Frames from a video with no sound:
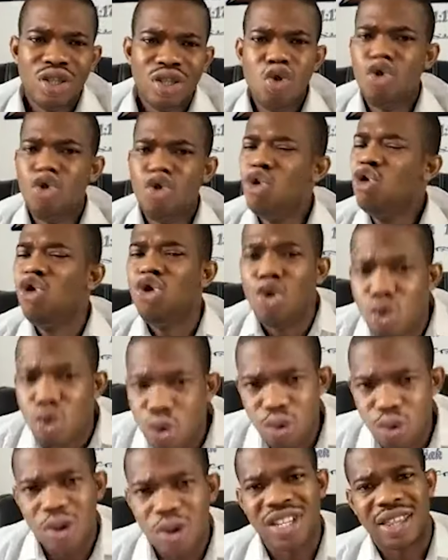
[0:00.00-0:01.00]
You don't do
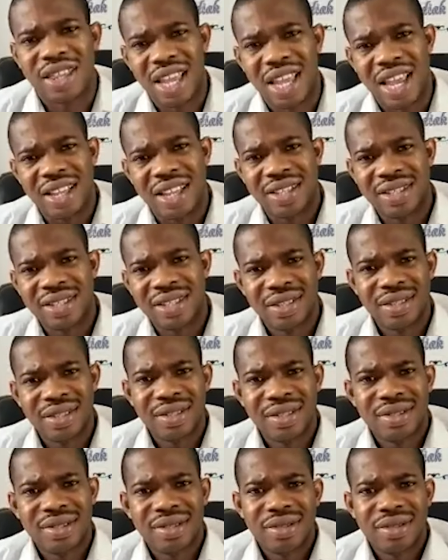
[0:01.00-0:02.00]
such a thing.
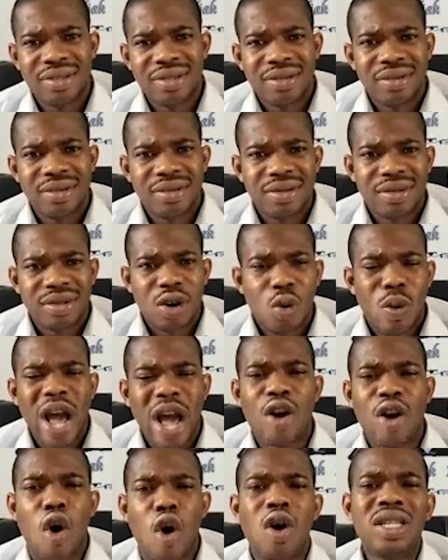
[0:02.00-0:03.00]

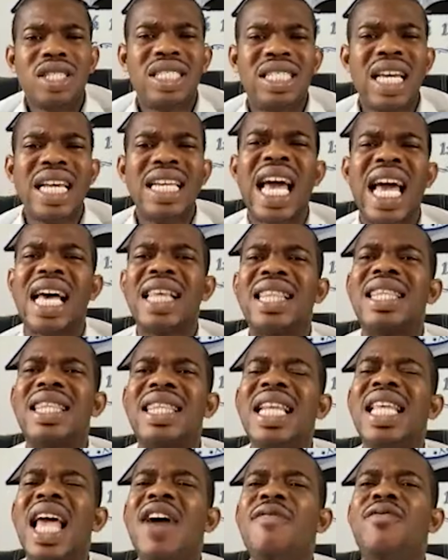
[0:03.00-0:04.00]
When God said he has
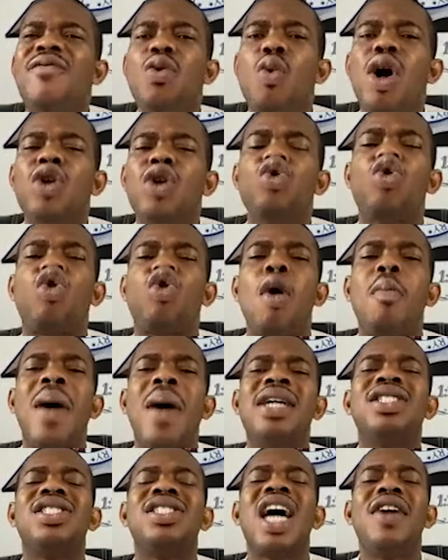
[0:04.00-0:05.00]
sent everyone to come
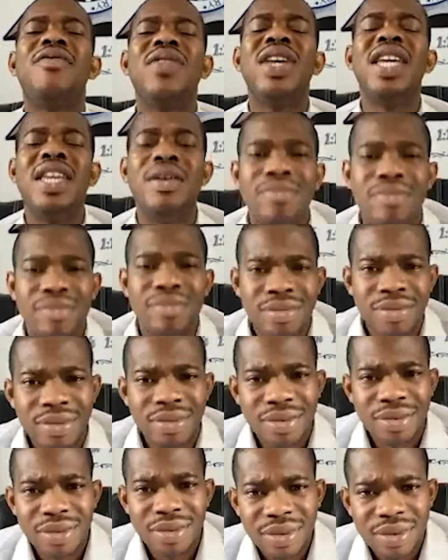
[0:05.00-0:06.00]
and serve him,
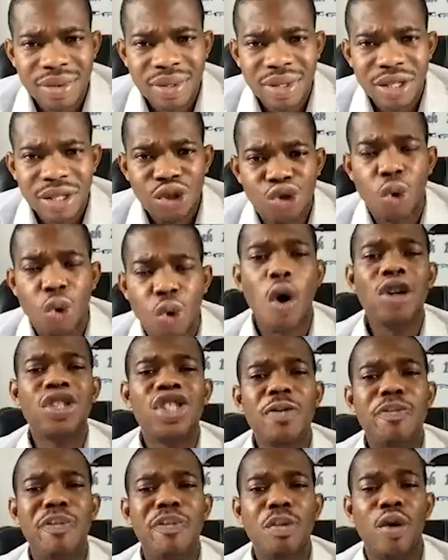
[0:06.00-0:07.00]
to
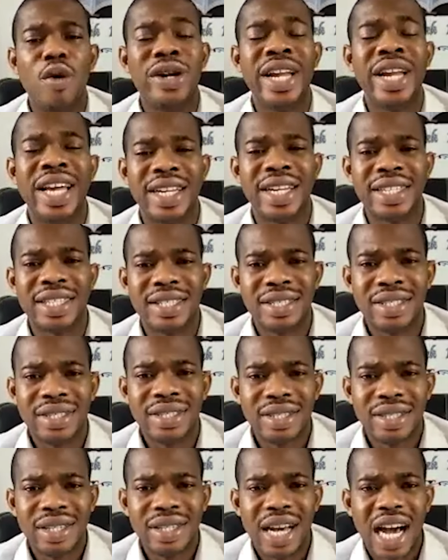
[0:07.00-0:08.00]
worship him on earth,
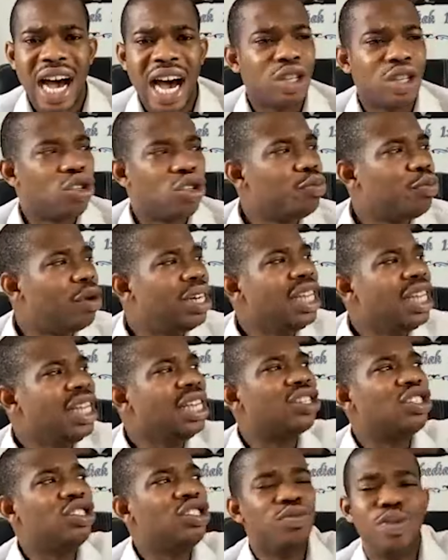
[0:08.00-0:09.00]
and somebody
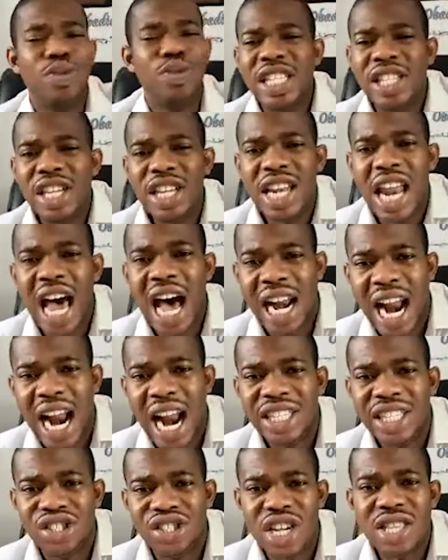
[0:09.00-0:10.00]
is busy
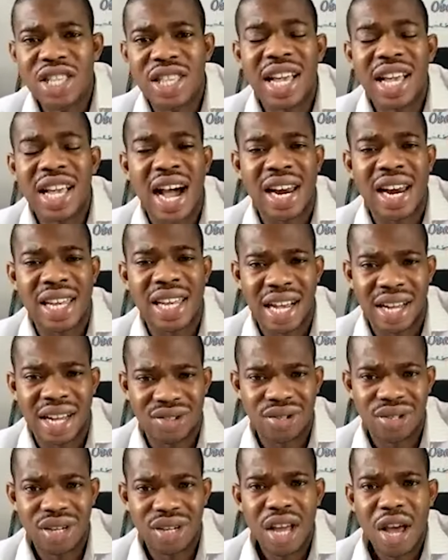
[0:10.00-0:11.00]
around chasing
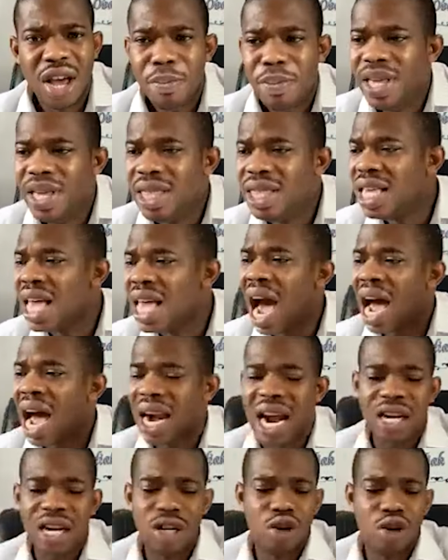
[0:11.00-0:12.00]
careers, busy
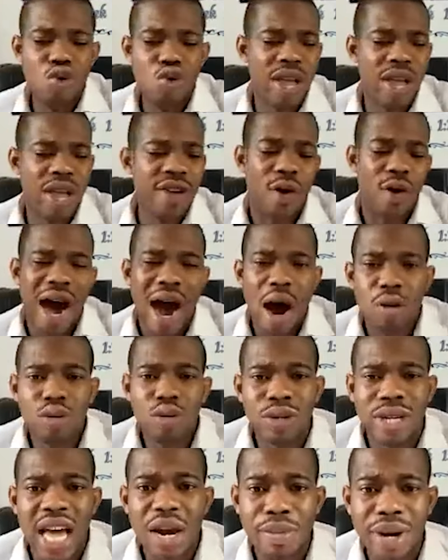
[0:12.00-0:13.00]
around looking for how to
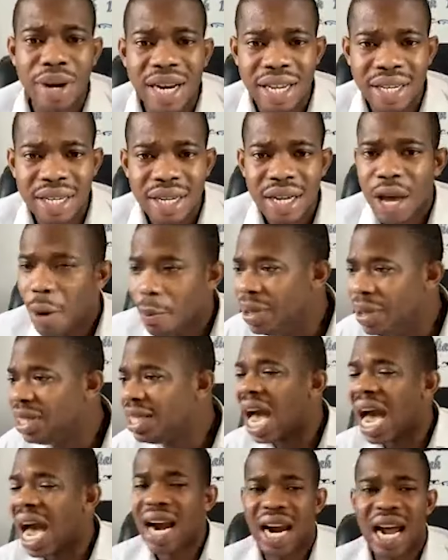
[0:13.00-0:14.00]
get money,
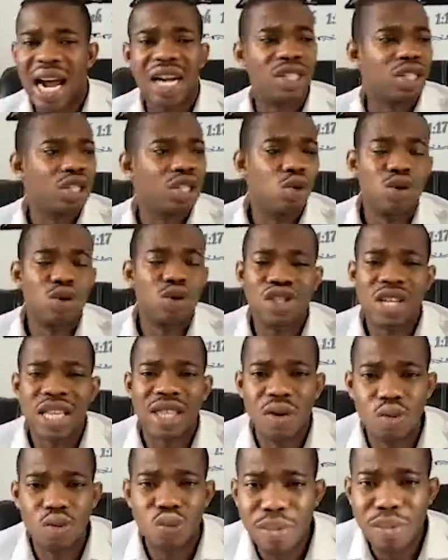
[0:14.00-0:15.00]
busy around
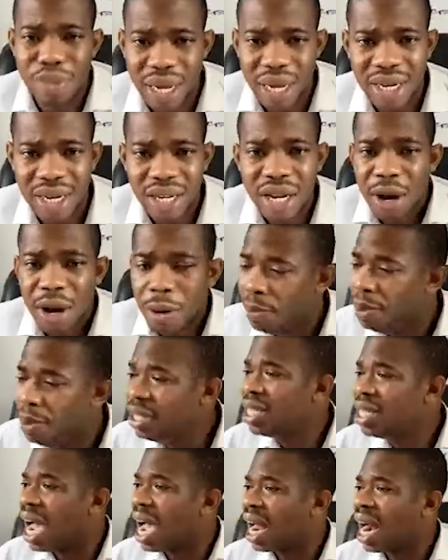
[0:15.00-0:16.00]
chasing women,
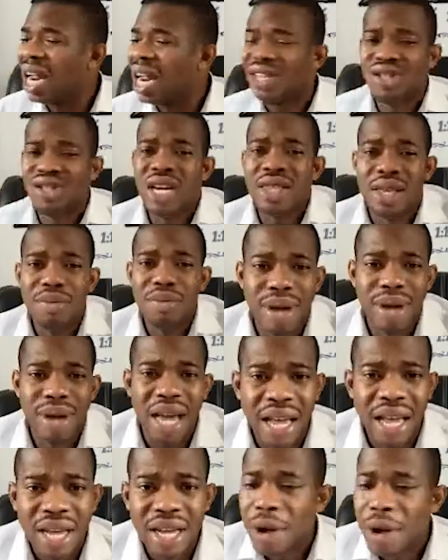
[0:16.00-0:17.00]
busy around chasing
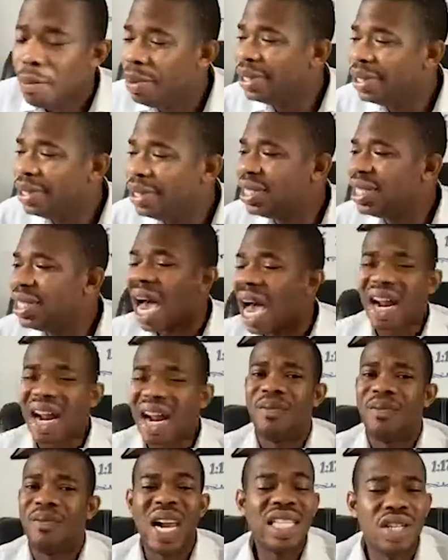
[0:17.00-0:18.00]
men, busy around
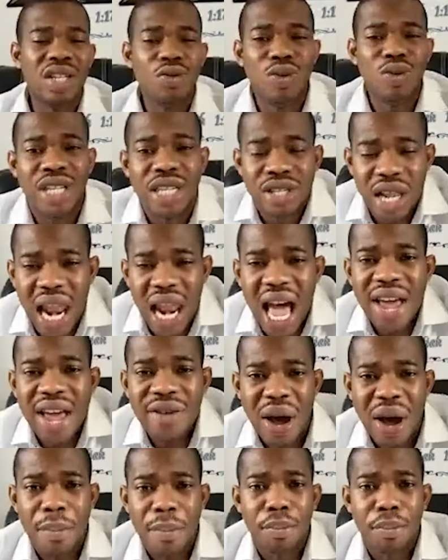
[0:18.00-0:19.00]
flirting with his life
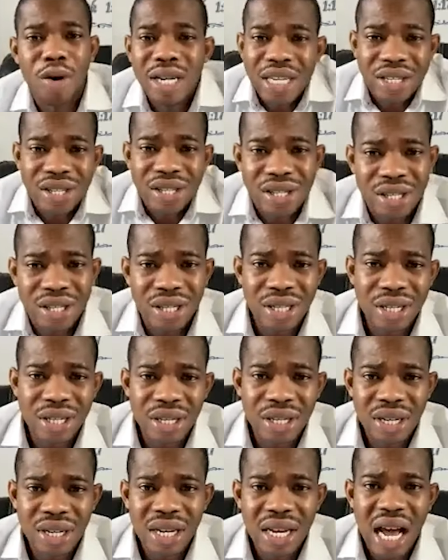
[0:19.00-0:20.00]
and bodies,
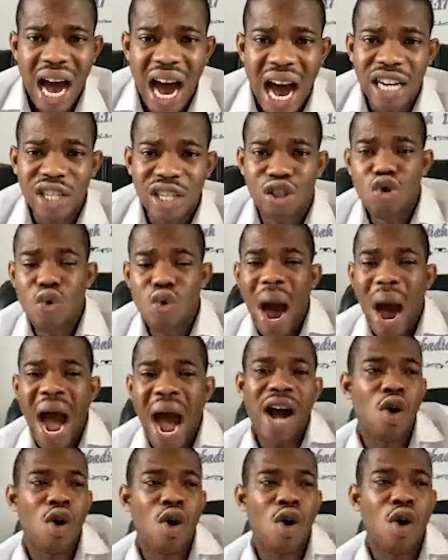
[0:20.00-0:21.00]
and you are
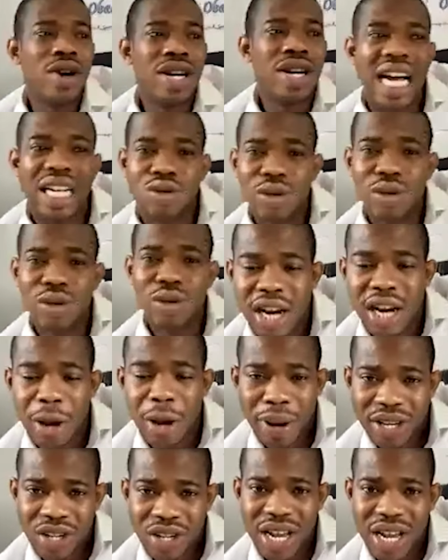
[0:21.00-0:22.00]
congratulating the
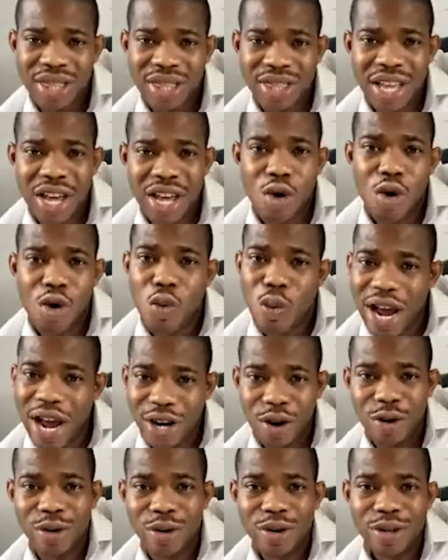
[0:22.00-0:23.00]
person and say, oh, well
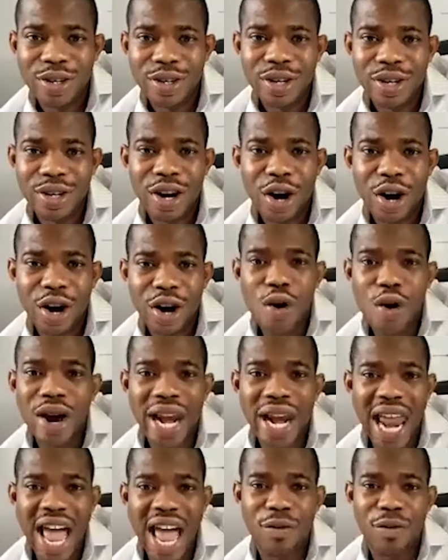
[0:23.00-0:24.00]
done, long
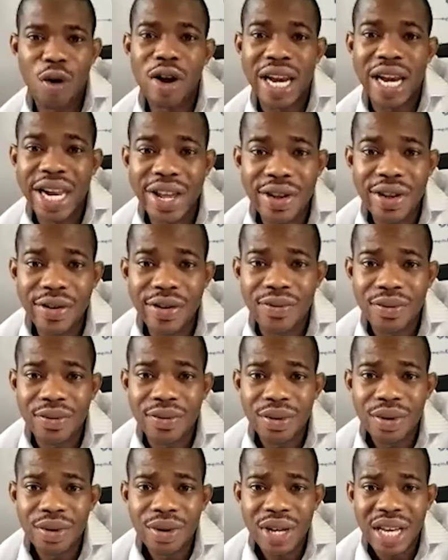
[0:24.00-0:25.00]
life, Lord live
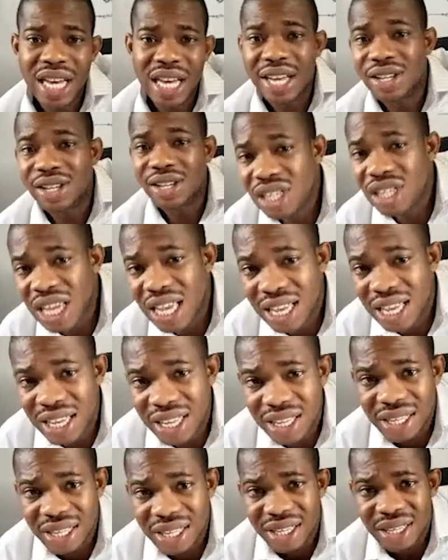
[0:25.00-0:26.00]
in
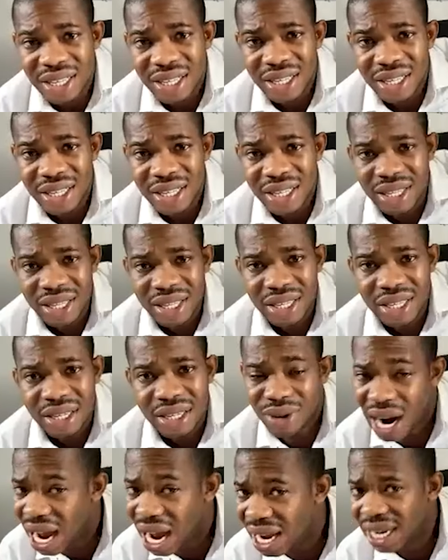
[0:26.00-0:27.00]
sin,
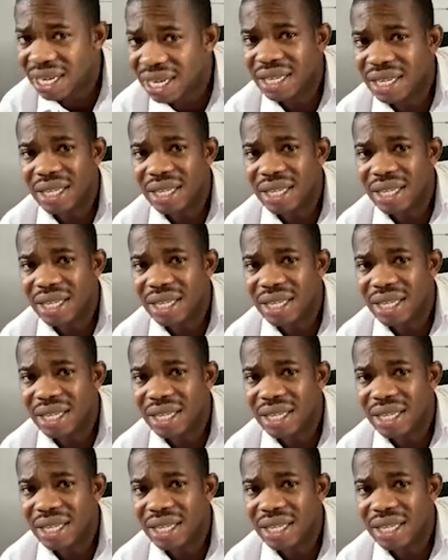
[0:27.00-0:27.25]
right?